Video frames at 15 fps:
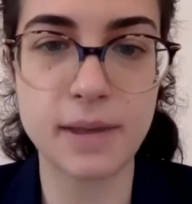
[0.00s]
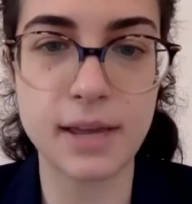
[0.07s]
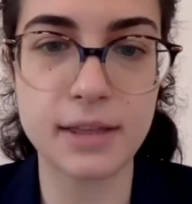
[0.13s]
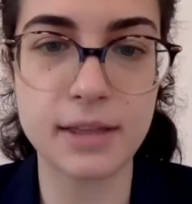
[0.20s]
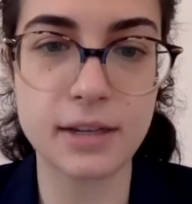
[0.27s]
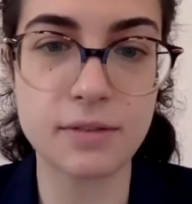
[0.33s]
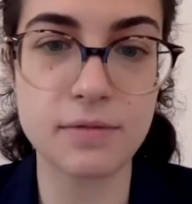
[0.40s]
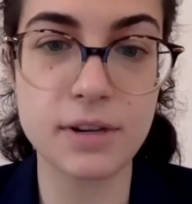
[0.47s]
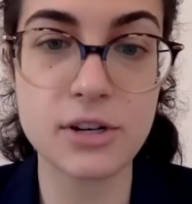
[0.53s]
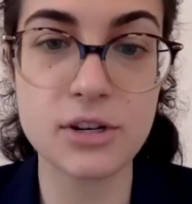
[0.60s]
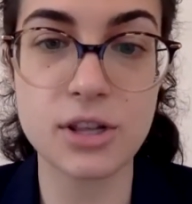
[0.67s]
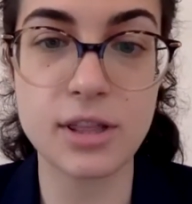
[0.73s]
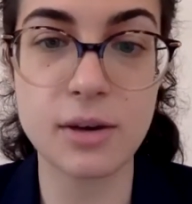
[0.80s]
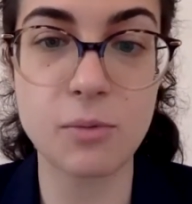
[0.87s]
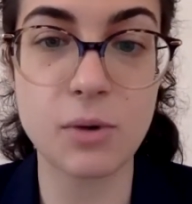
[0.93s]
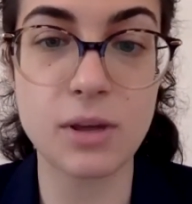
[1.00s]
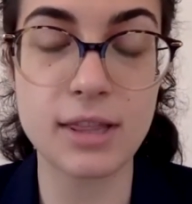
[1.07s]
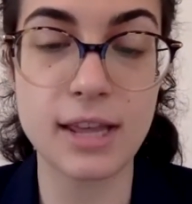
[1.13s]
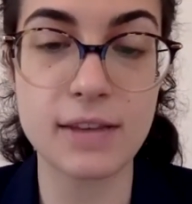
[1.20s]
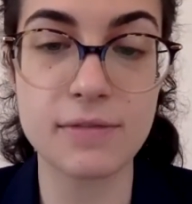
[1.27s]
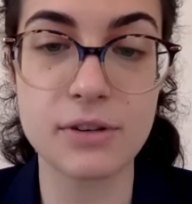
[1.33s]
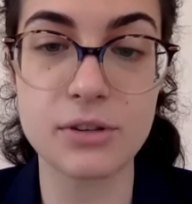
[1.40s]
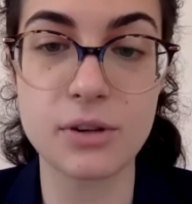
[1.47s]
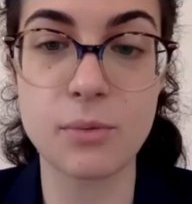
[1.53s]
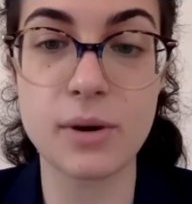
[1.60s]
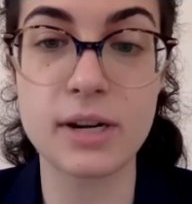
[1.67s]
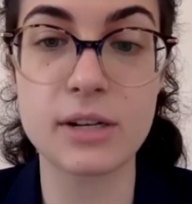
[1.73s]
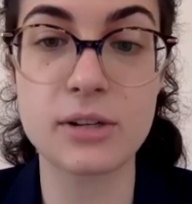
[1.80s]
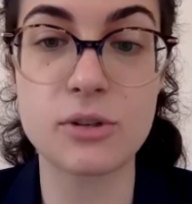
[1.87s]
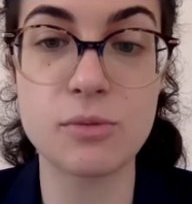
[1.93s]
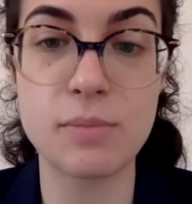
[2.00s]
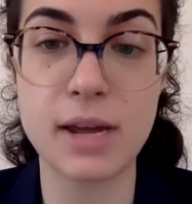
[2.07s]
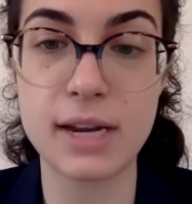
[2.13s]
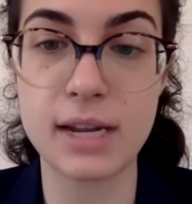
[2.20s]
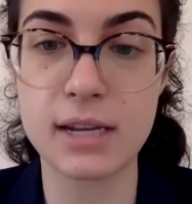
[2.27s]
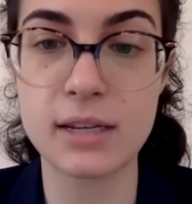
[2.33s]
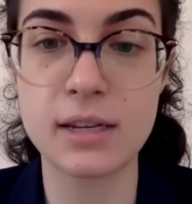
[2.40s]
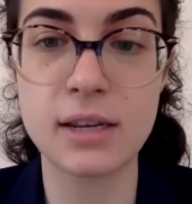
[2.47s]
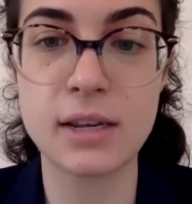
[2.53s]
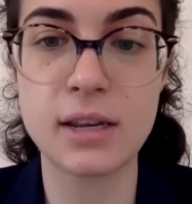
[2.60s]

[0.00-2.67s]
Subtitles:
and the conviction that one life is already too many